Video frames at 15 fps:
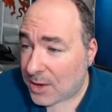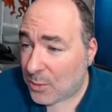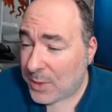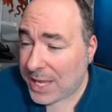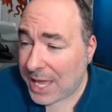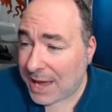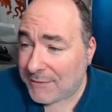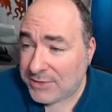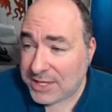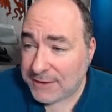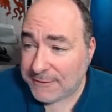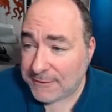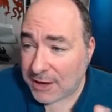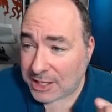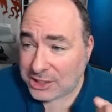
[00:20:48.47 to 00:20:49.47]
We have
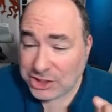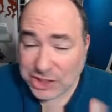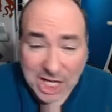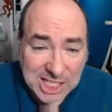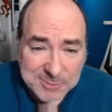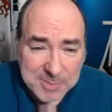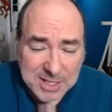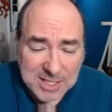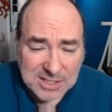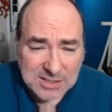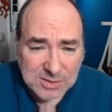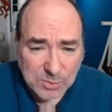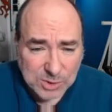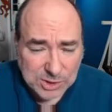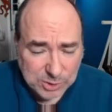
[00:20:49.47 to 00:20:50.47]
the
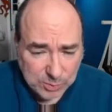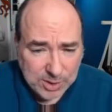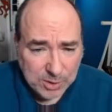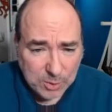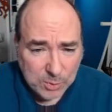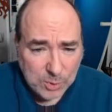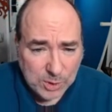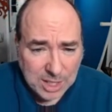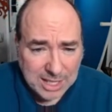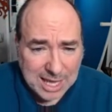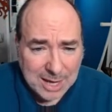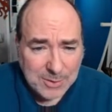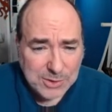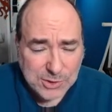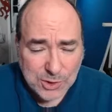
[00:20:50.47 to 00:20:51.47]
adjustments, which
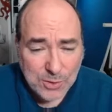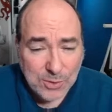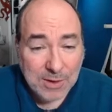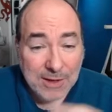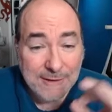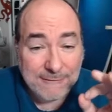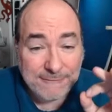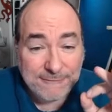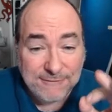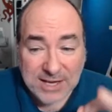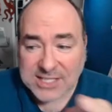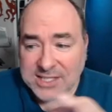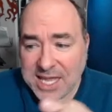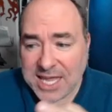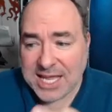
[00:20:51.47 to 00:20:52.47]
allow us to
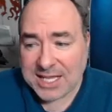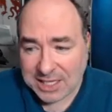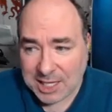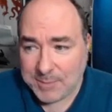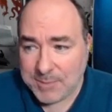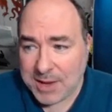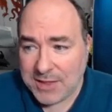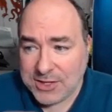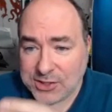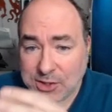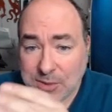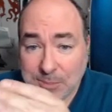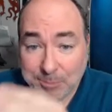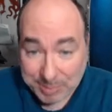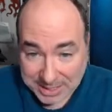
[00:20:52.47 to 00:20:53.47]
fix a clip, and these
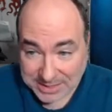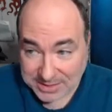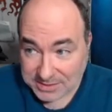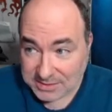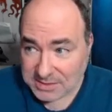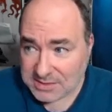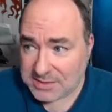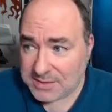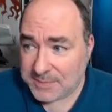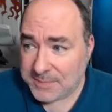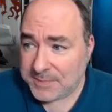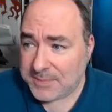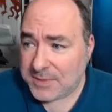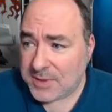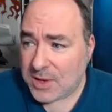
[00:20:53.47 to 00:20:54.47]
are buttons.
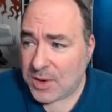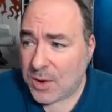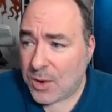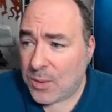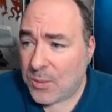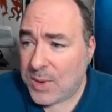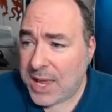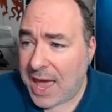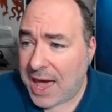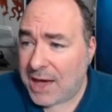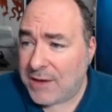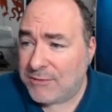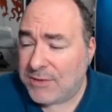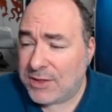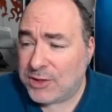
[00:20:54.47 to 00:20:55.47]
We
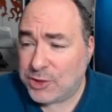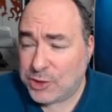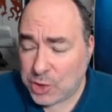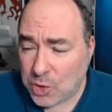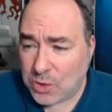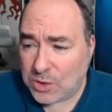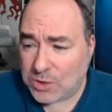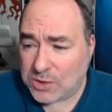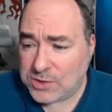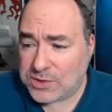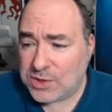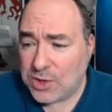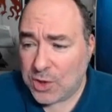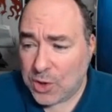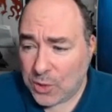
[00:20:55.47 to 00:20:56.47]
have the
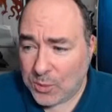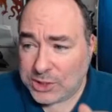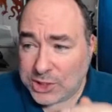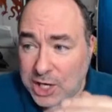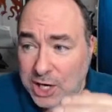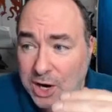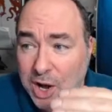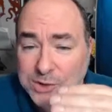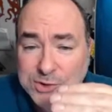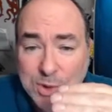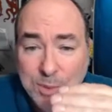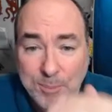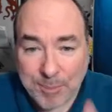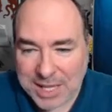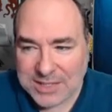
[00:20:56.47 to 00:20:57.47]
tools, which are
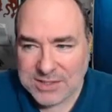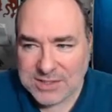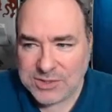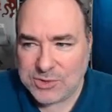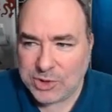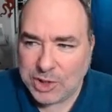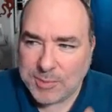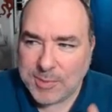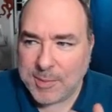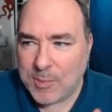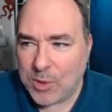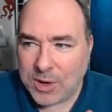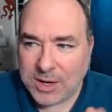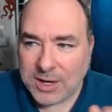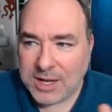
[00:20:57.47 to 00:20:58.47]
also buttons. They're a little bit
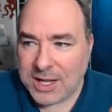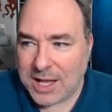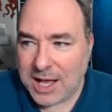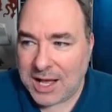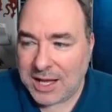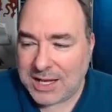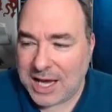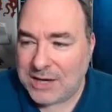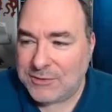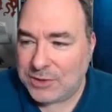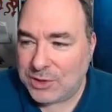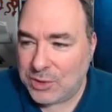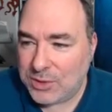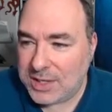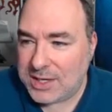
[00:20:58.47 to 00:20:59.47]
more
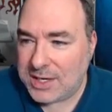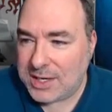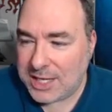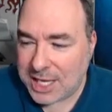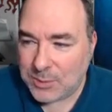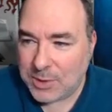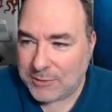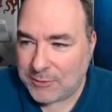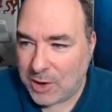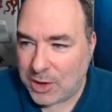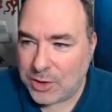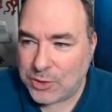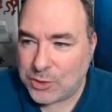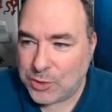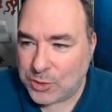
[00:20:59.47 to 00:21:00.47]
convoluted. And again, we have
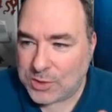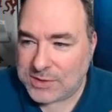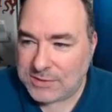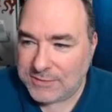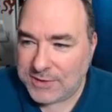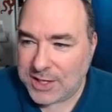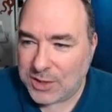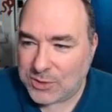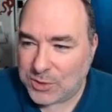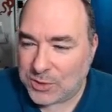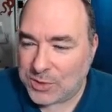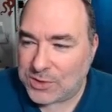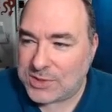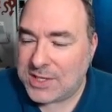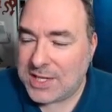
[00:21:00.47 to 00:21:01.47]
audio tools and video
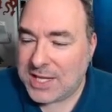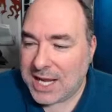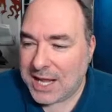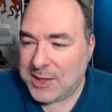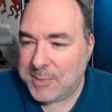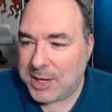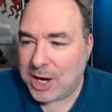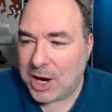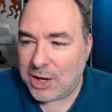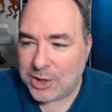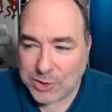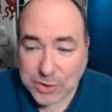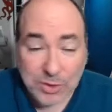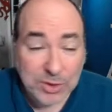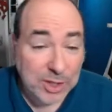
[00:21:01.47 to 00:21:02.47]
tools. And the big
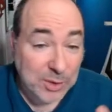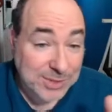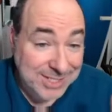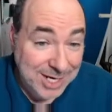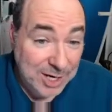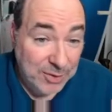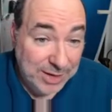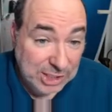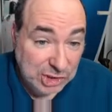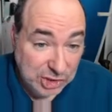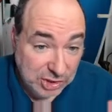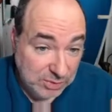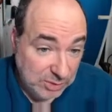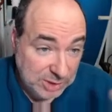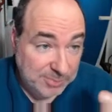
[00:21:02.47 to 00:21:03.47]
audio tool here was
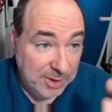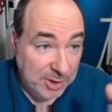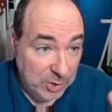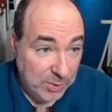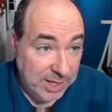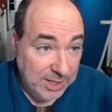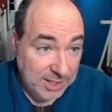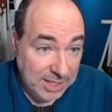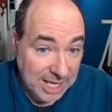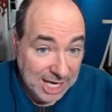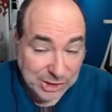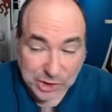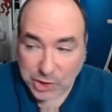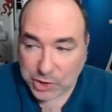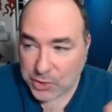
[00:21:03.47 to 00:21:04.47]
narration, which, by the way,
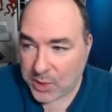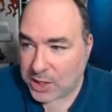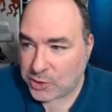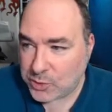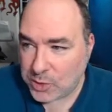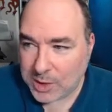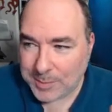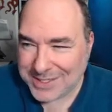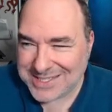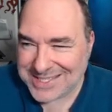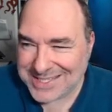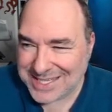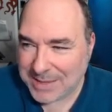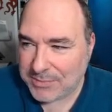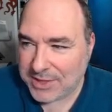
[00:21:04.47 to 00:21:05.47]
I showed you elsewhere, but it's the
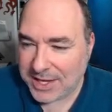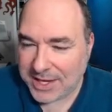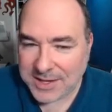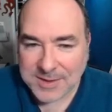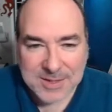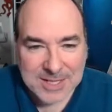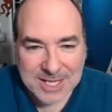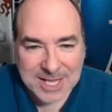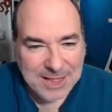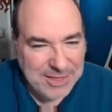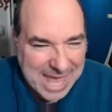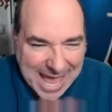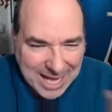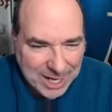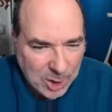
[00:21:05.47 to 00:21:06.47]
same thing.
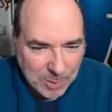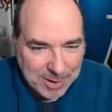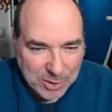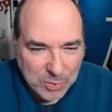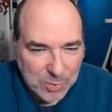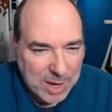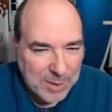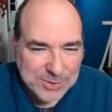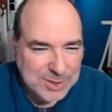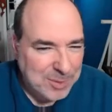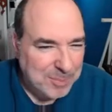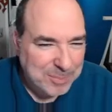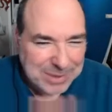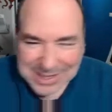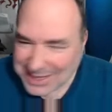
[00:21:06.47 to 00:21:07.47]
The echo, by the way, was
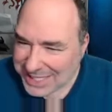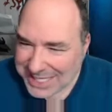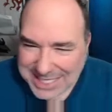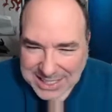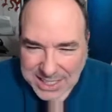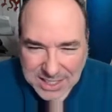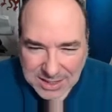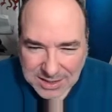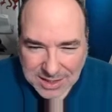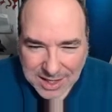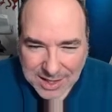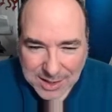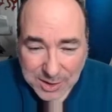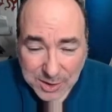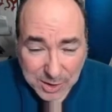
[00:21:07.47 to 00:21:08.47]
completely
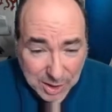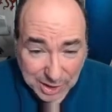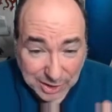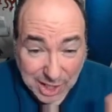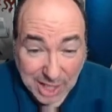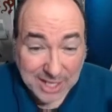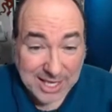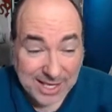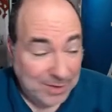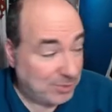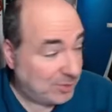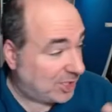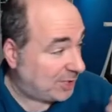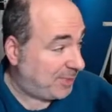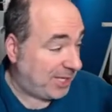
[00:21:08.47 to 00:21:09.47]
lucky. It
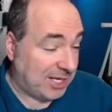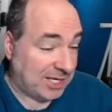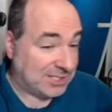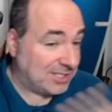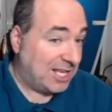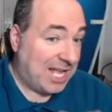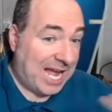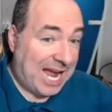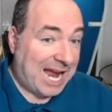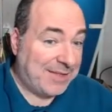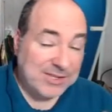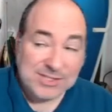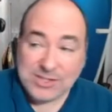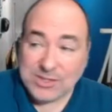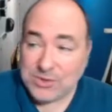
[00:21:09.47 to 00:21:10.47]
was just because I had
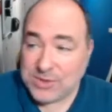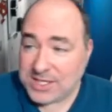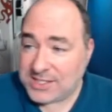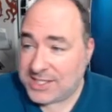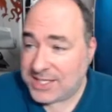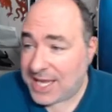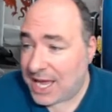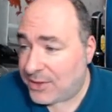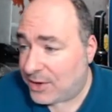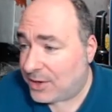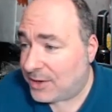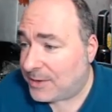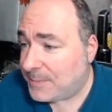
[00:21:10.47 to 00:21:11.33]
these two things together.